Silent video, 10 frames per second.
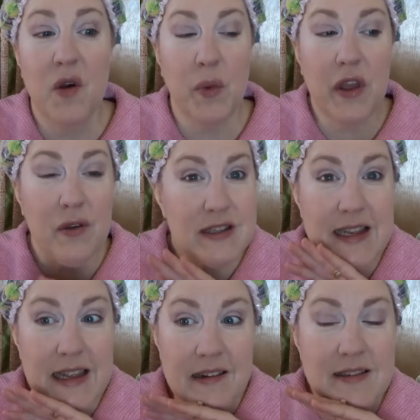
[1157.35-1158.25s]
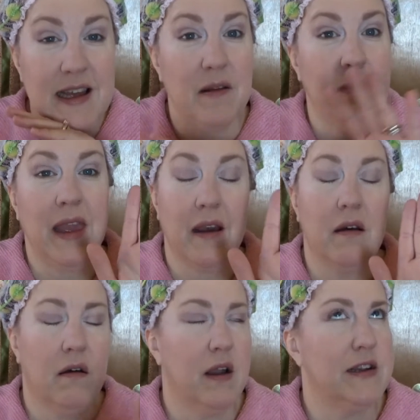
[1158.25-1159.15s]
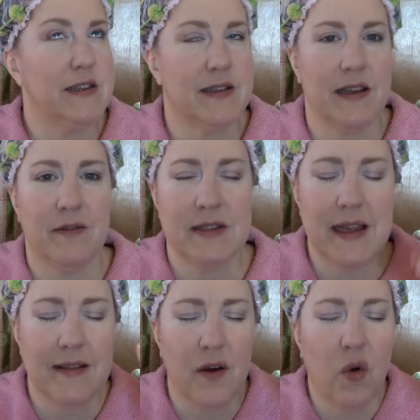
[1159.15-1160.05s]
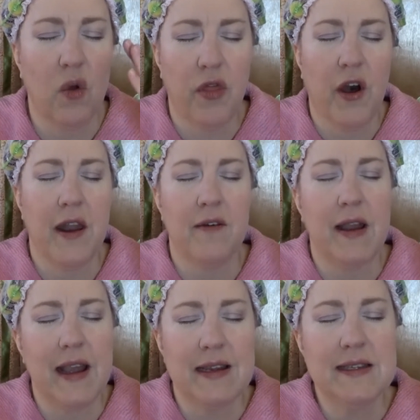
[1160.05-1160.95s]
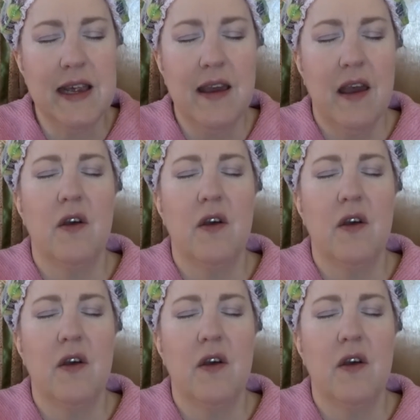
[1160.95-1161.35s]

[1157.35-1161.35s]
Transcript: But using needles on me, oh, I just, it was like the whole thought of, I guess,